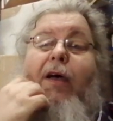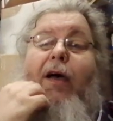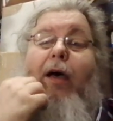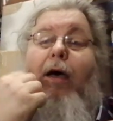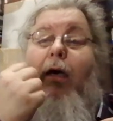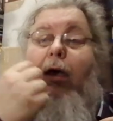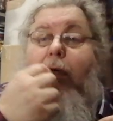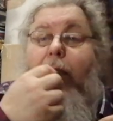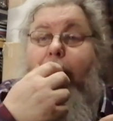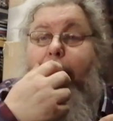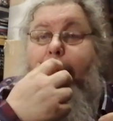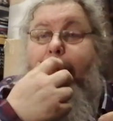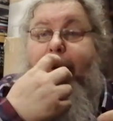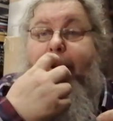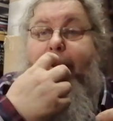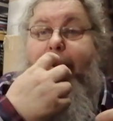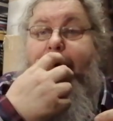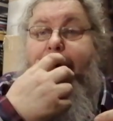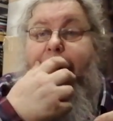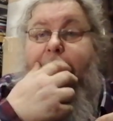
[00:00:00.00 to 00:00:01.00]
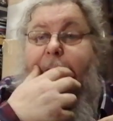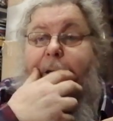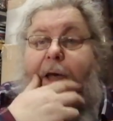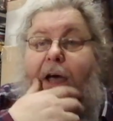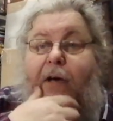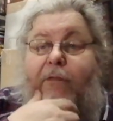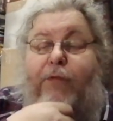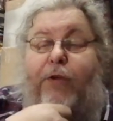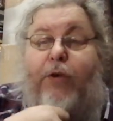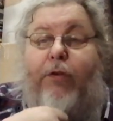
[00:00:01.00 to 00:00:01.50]
uh, you know
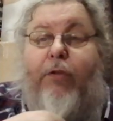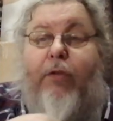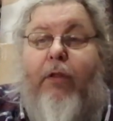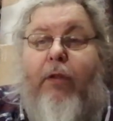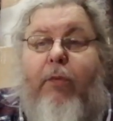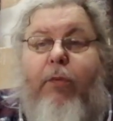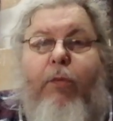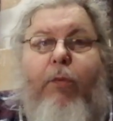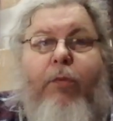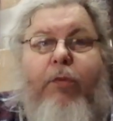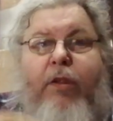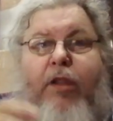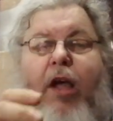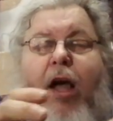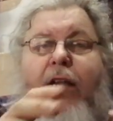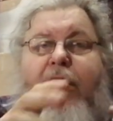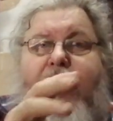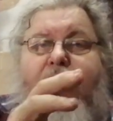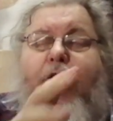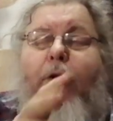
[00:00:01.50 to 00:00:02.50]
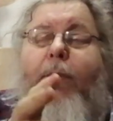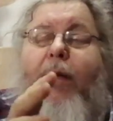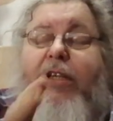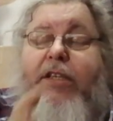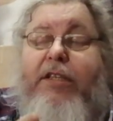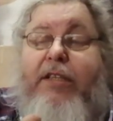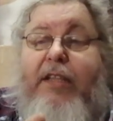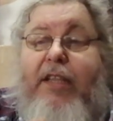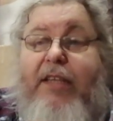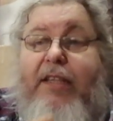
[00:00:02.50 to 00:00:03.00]
a few, not so
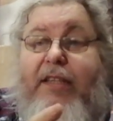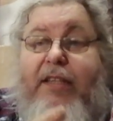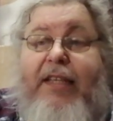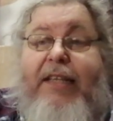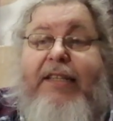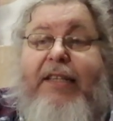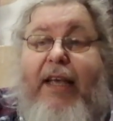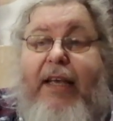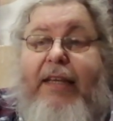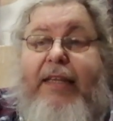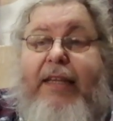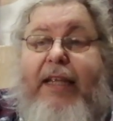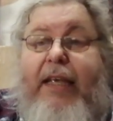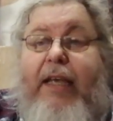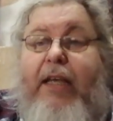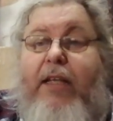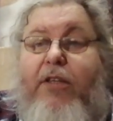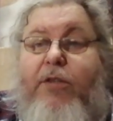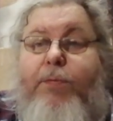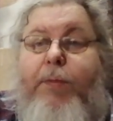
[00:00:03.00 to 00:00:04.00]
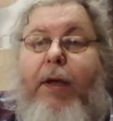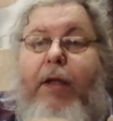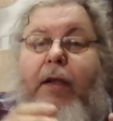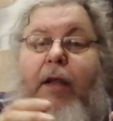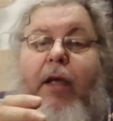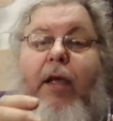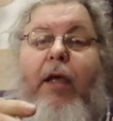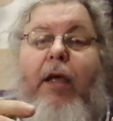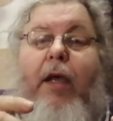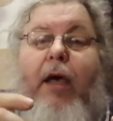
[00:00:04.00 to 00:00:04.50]
much th these ideas, but
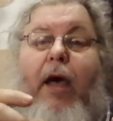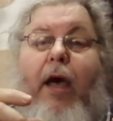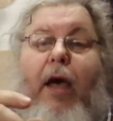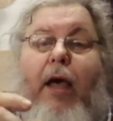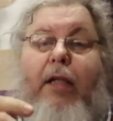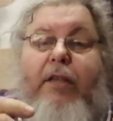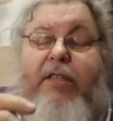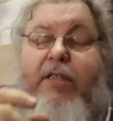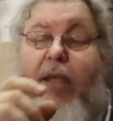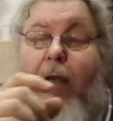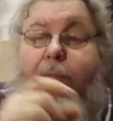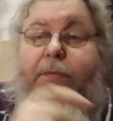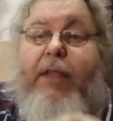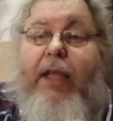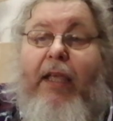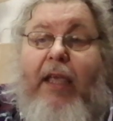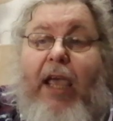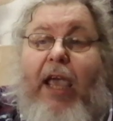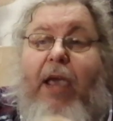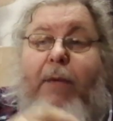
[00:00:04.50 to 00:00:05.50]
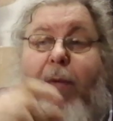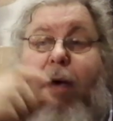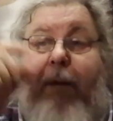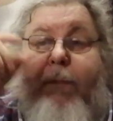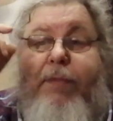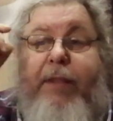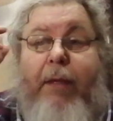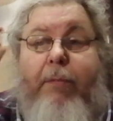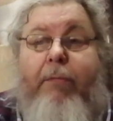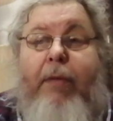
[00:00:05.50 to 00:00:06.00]
something came
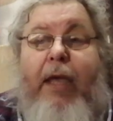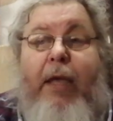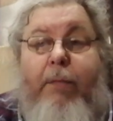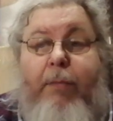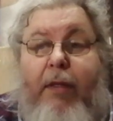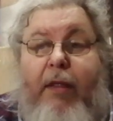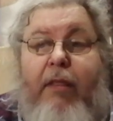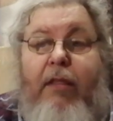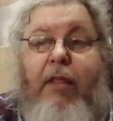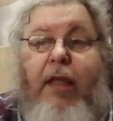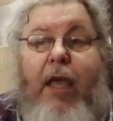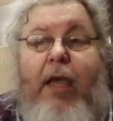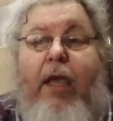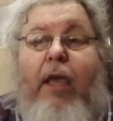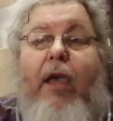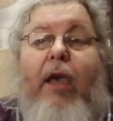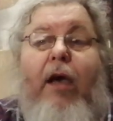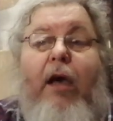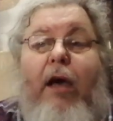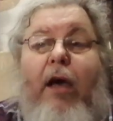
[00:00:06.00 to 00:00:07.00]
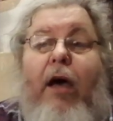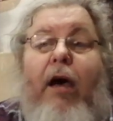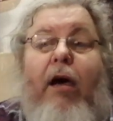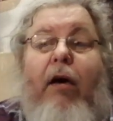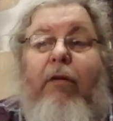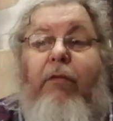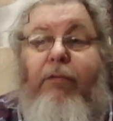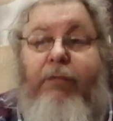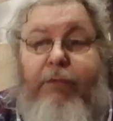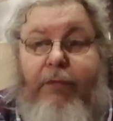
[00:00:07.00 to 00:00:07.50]
up that made me think
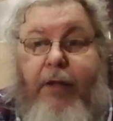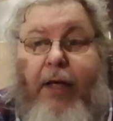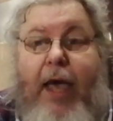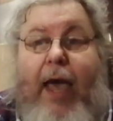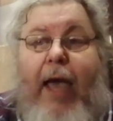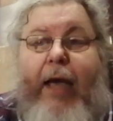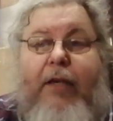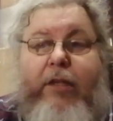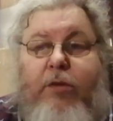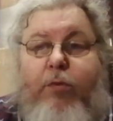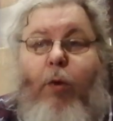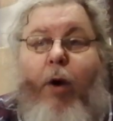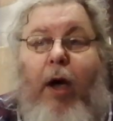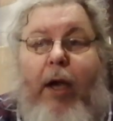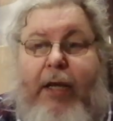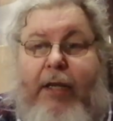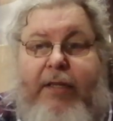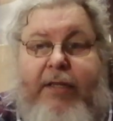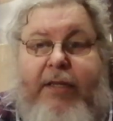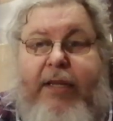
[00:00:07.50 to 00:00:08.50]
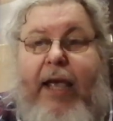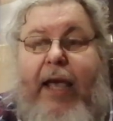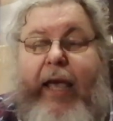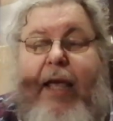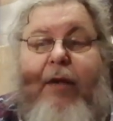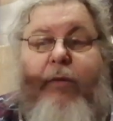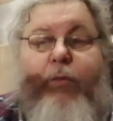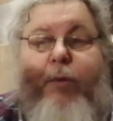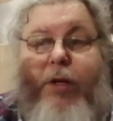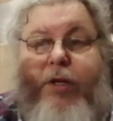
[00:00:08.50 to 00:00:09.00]
of X, Y, and
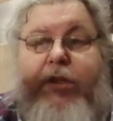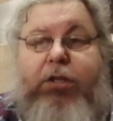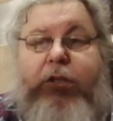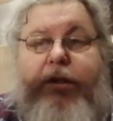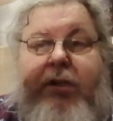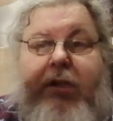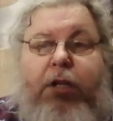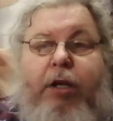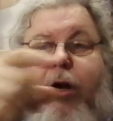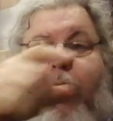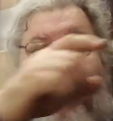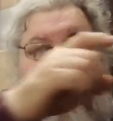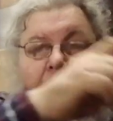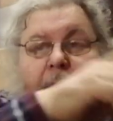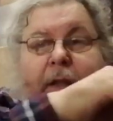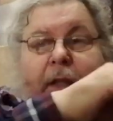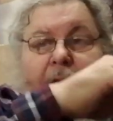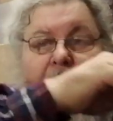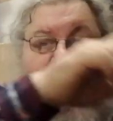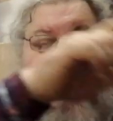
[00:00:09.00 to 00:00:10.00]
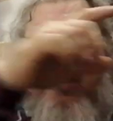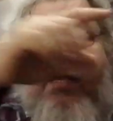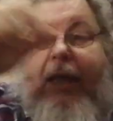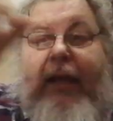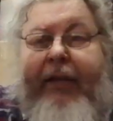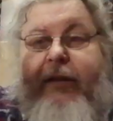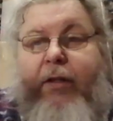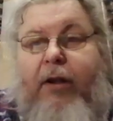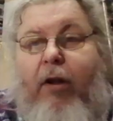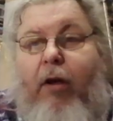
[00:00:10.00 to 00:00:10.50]
Z, which you know, and then
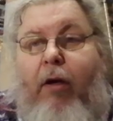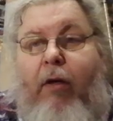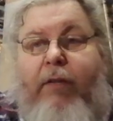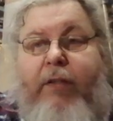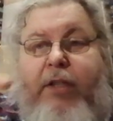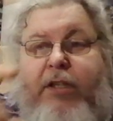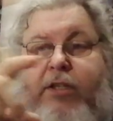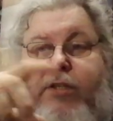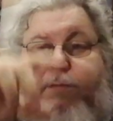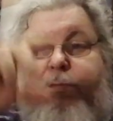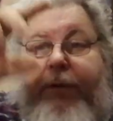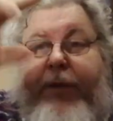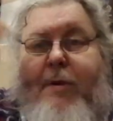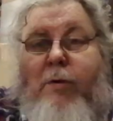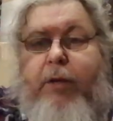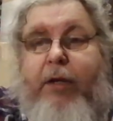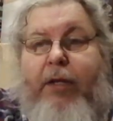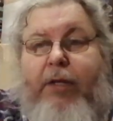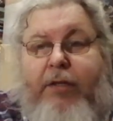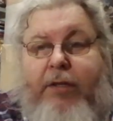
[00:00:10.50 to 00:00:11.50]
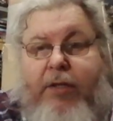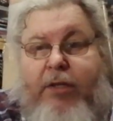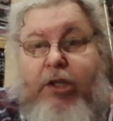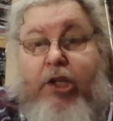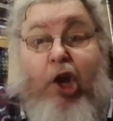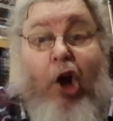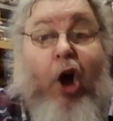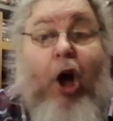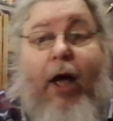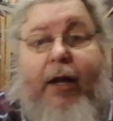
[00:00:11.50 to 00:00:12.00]
connected all these spurious
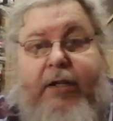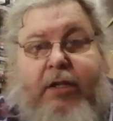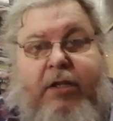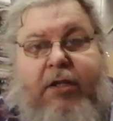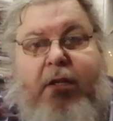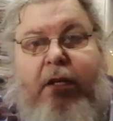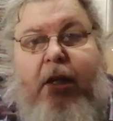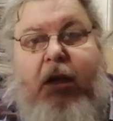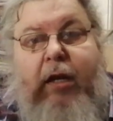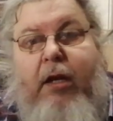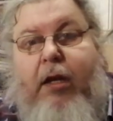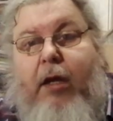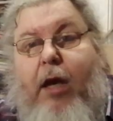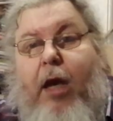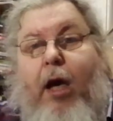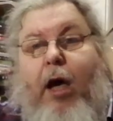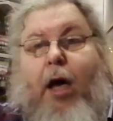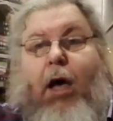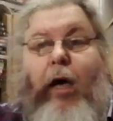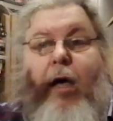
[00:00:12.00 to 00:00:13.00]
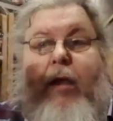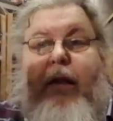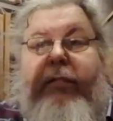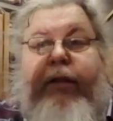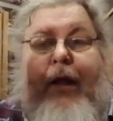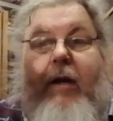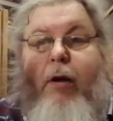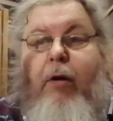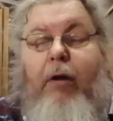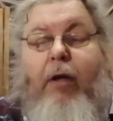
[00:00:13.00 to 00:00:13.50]
dots uh,
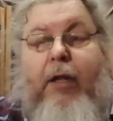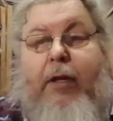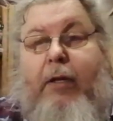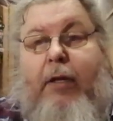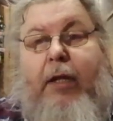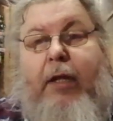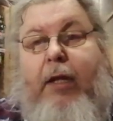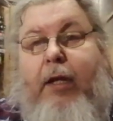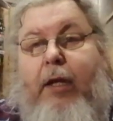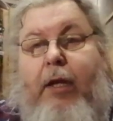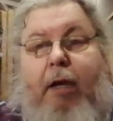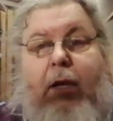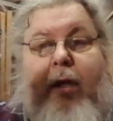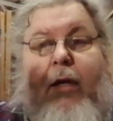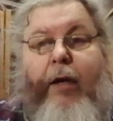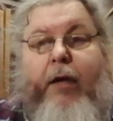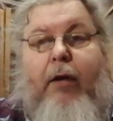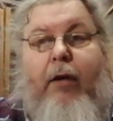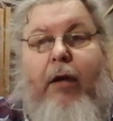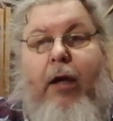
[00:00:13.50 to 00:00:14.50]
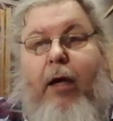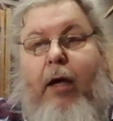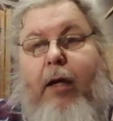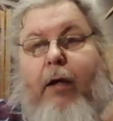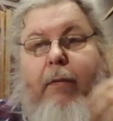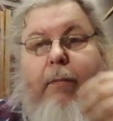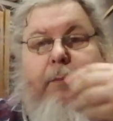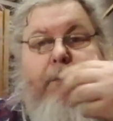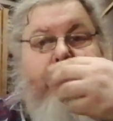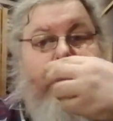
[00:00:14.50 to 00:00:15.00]
that are in the uh,
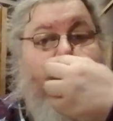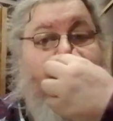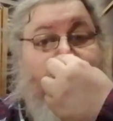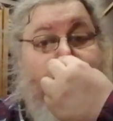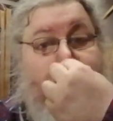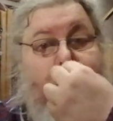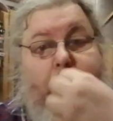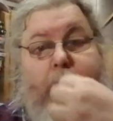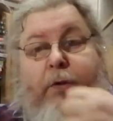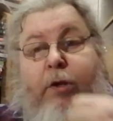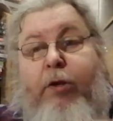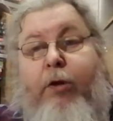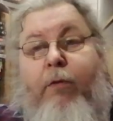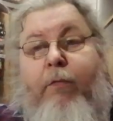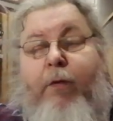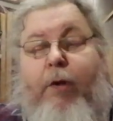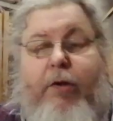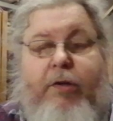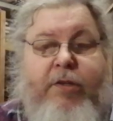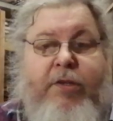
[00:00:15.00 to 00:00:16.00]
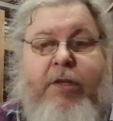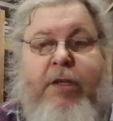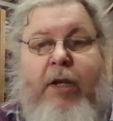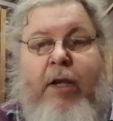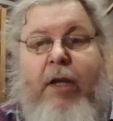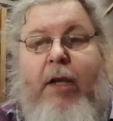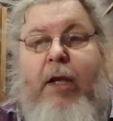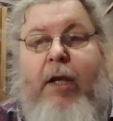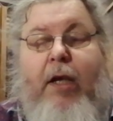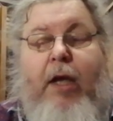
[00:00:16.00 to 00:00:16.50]
uh BookTube universe
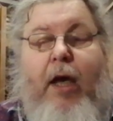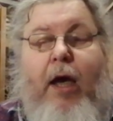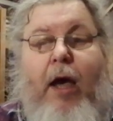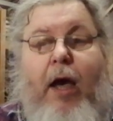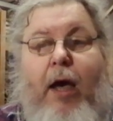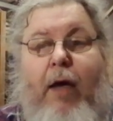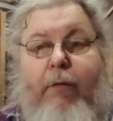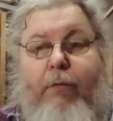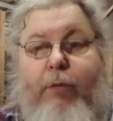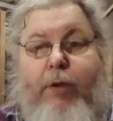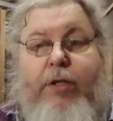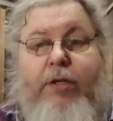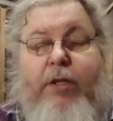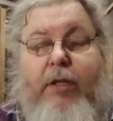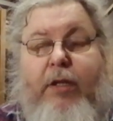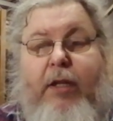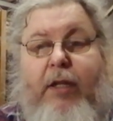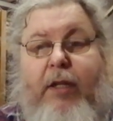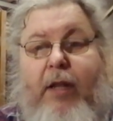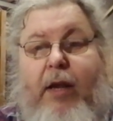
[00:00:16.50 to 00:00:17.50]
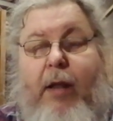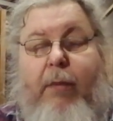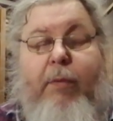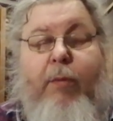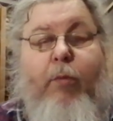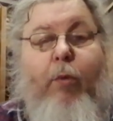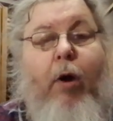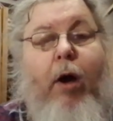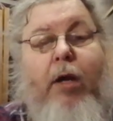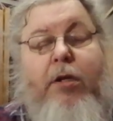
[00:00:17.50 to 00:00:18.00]
uh, recently that I've
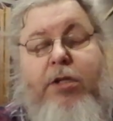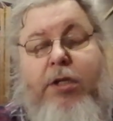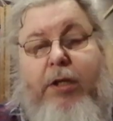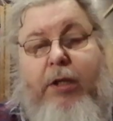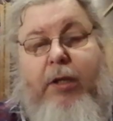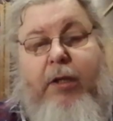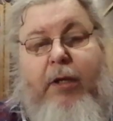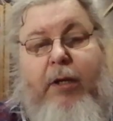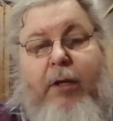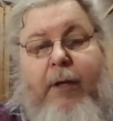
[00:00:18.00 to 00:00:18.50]
been watching